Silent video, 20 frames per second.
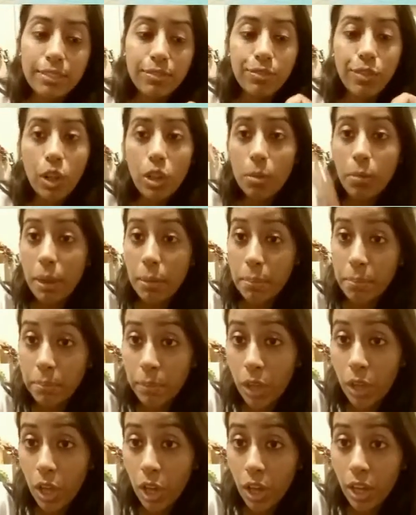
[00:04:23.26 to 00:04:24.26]
follow my
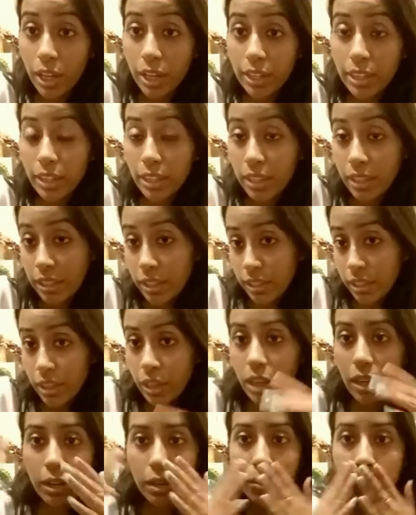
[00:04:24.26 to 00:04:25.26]
blog.
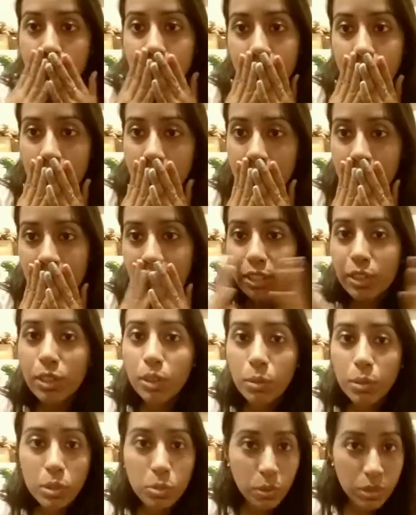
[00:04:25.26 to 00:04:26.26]
oh, now you know
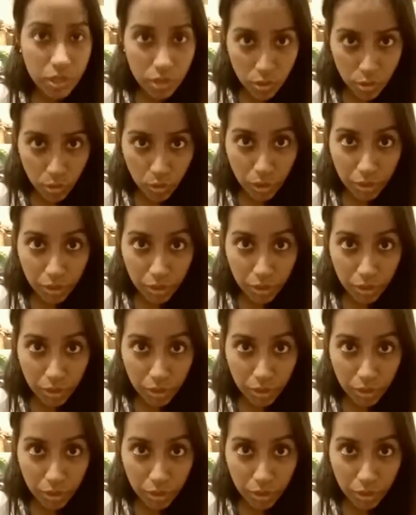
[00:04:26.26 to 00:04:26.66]
which one's truth.